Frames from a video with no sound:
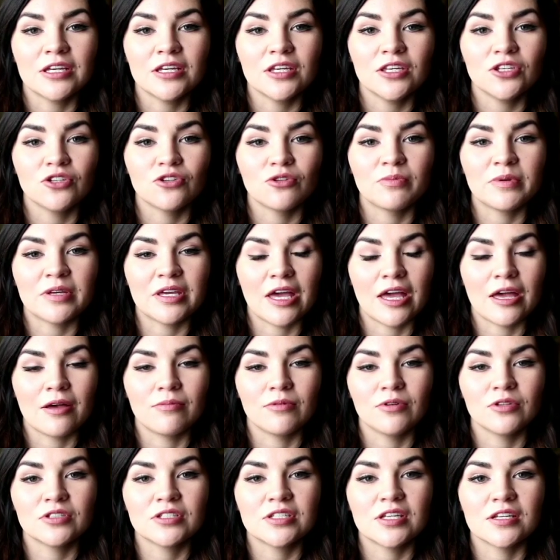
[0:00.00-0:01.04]
you'll be
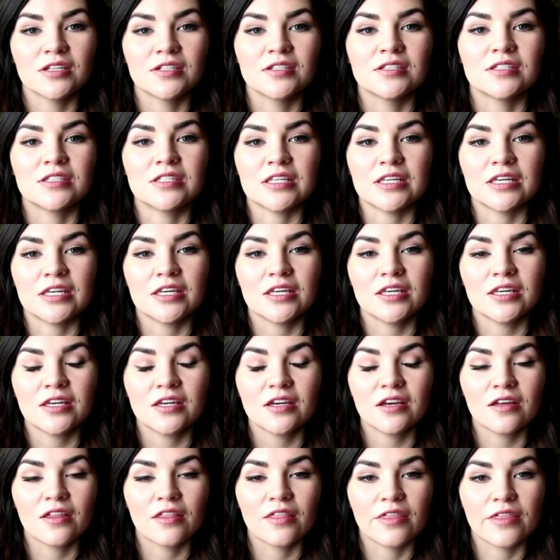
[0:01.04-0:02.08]
able to
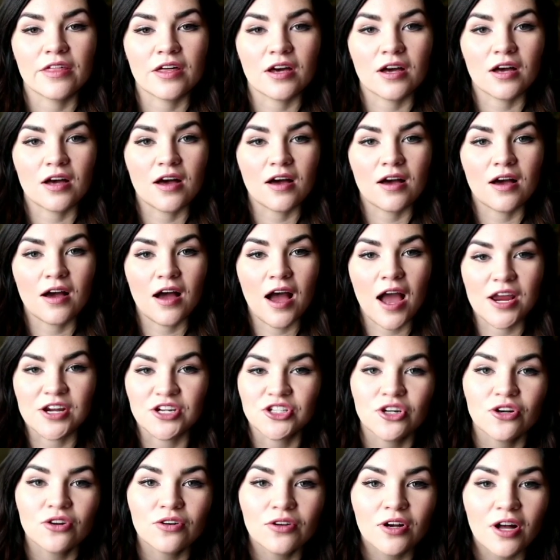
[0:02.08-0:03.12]
see the
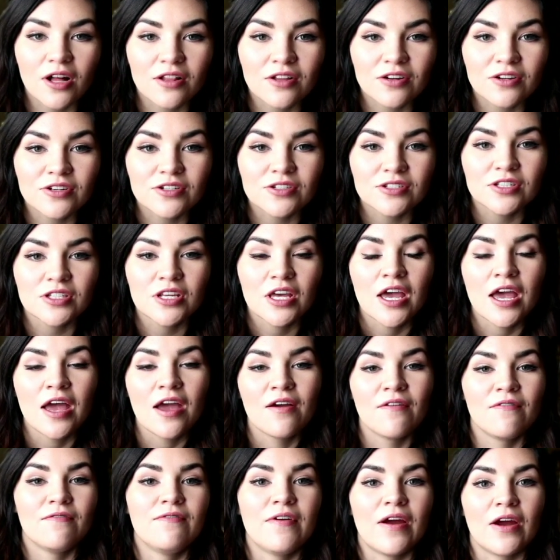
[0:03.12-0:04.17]
eyeshadow colors
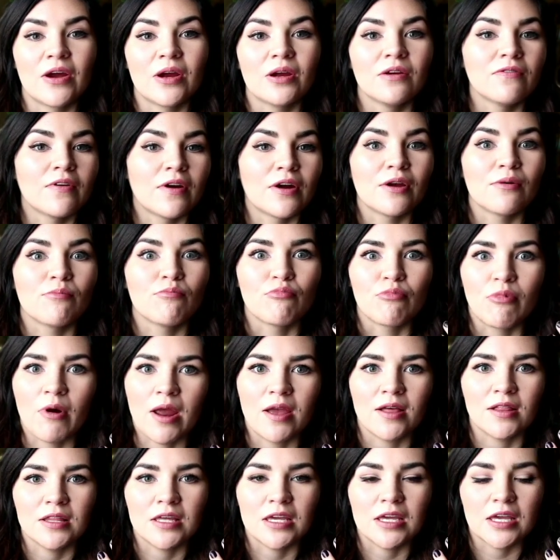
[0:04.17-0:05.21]
very, very
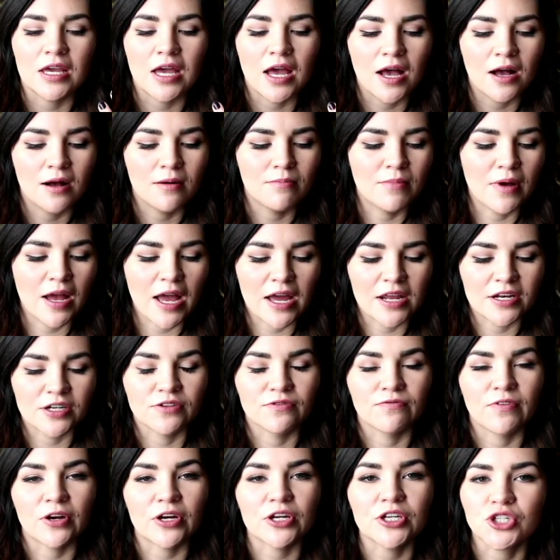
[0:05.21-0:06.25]
brightly, and
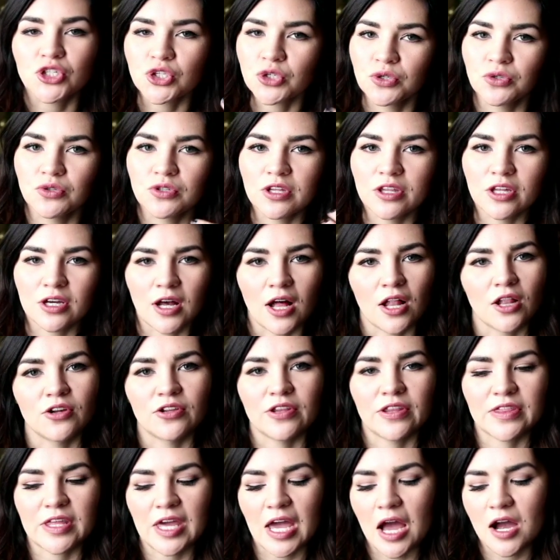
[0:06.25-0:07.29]
very true to the color
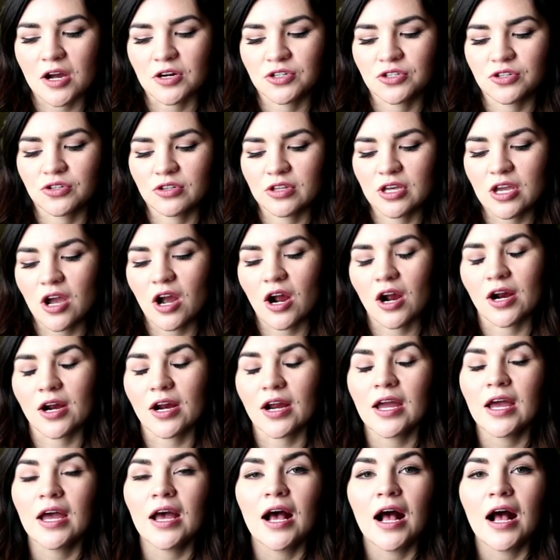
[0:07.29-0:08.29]
that they actually are.